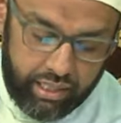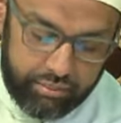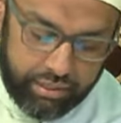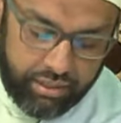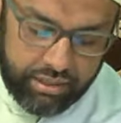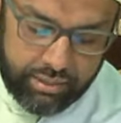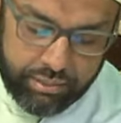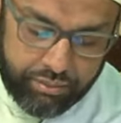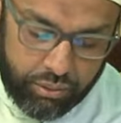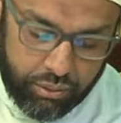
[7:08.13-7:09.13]
The concept
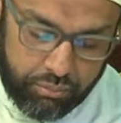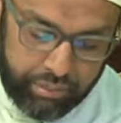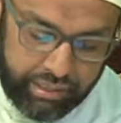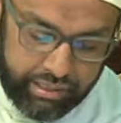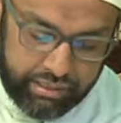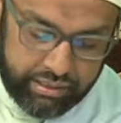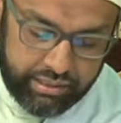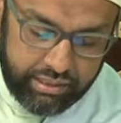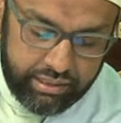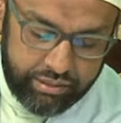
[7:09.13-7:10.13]
of hubb
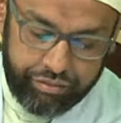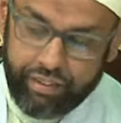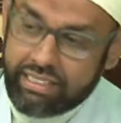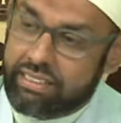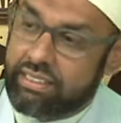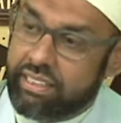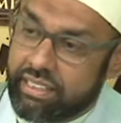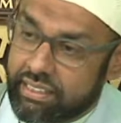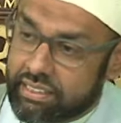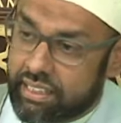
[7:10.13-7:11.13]
is a
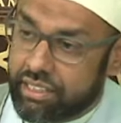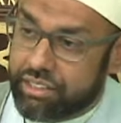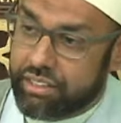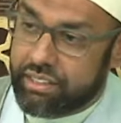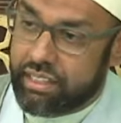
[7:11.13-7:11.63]
fascinating discussion,